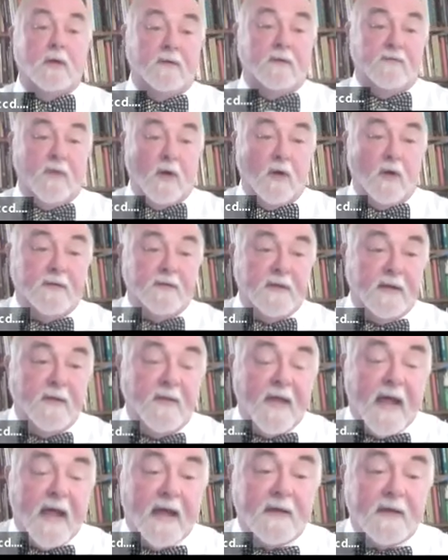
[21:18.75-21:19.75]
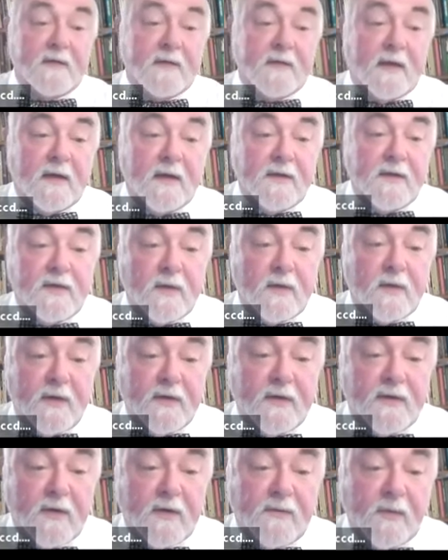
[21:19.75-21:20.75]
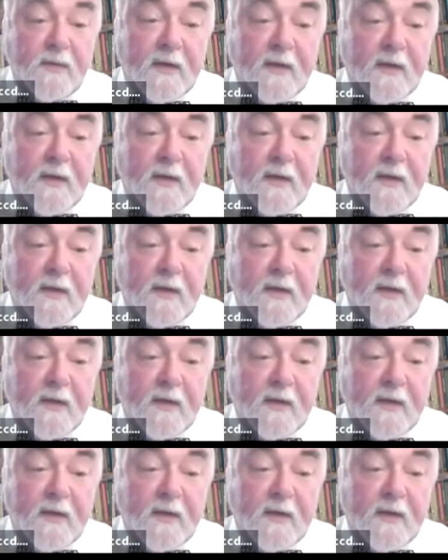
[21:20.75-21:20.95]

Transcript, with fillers: involved in that, uh, and so on and so forth.